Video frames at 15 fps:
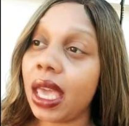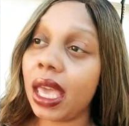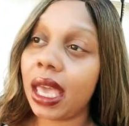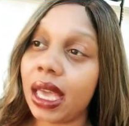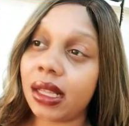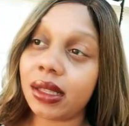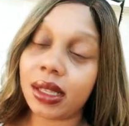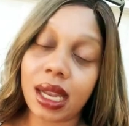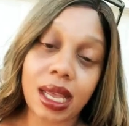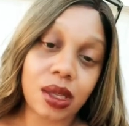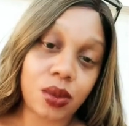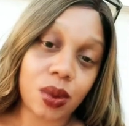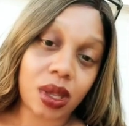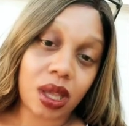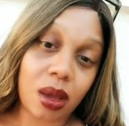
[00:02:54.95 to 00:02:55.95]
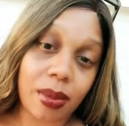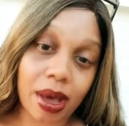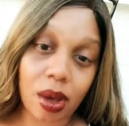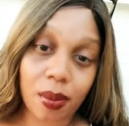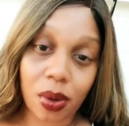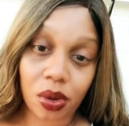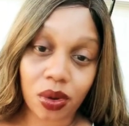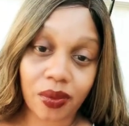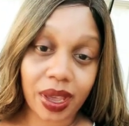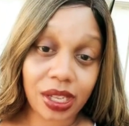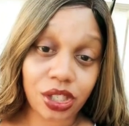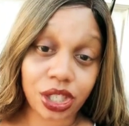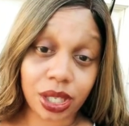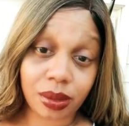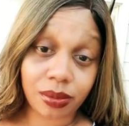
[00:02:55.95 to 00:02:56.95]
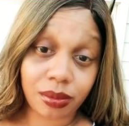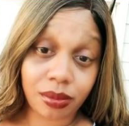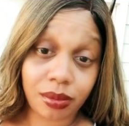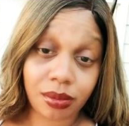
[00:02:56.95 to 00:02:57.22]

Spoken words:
And today is really about motivation.